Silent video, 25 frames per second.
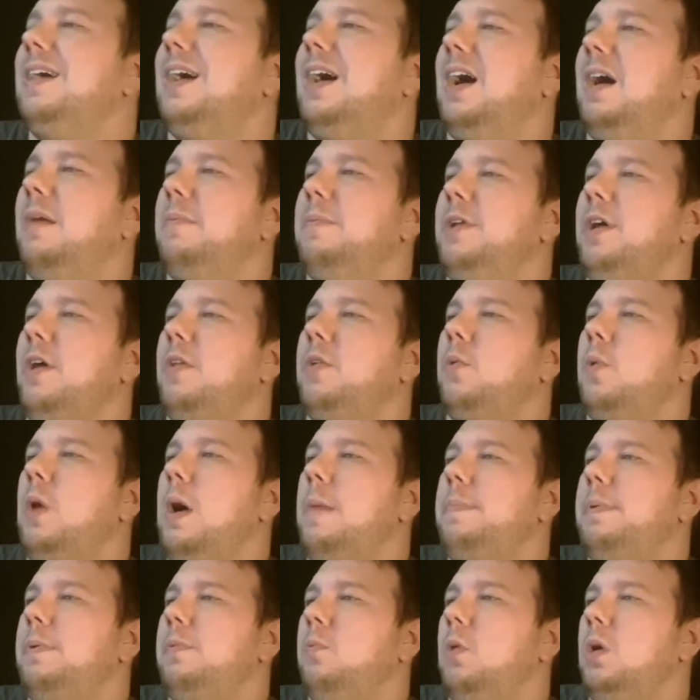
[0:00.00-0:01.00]
The other
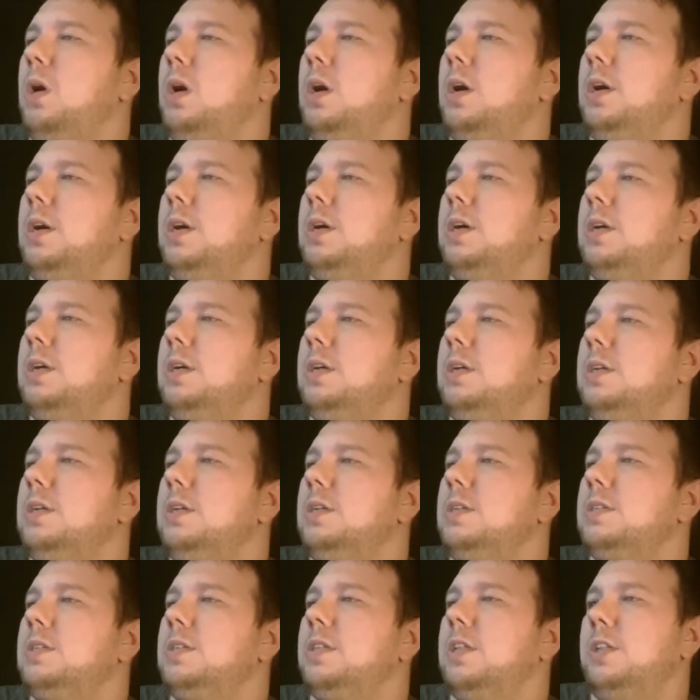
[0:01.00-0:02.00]
weapon
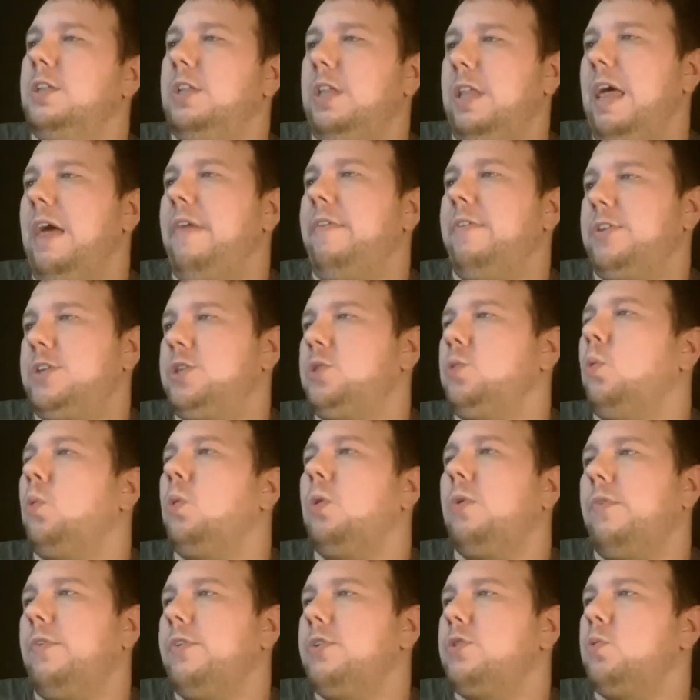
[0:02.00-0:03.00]
was, they had a
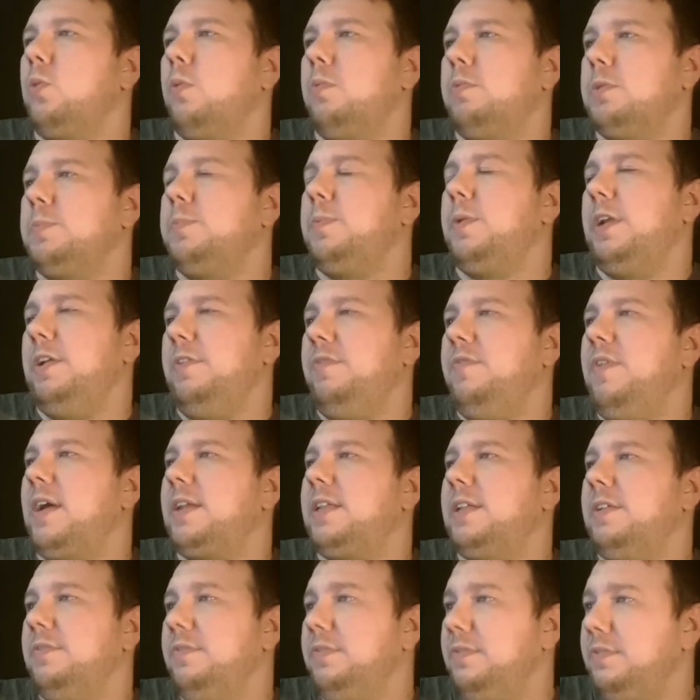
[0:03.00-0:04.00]
sword. The sword was pretty
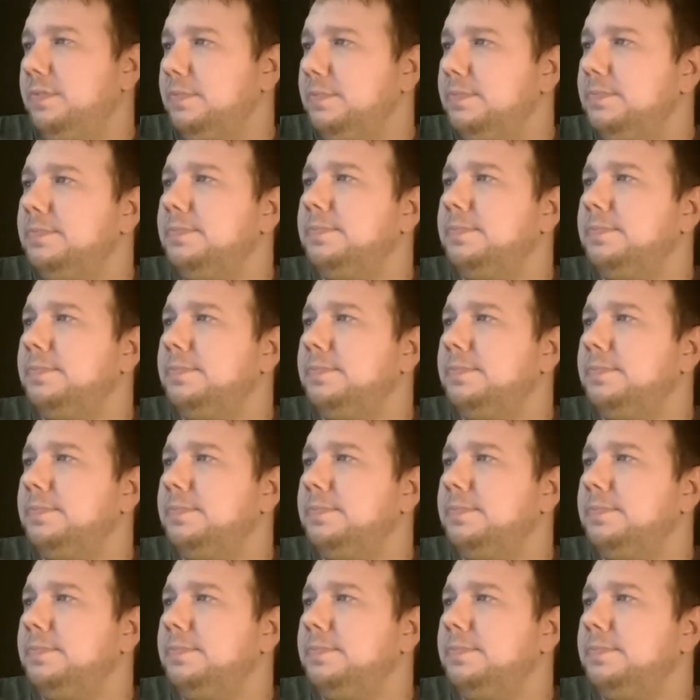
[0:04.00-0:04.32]
effective.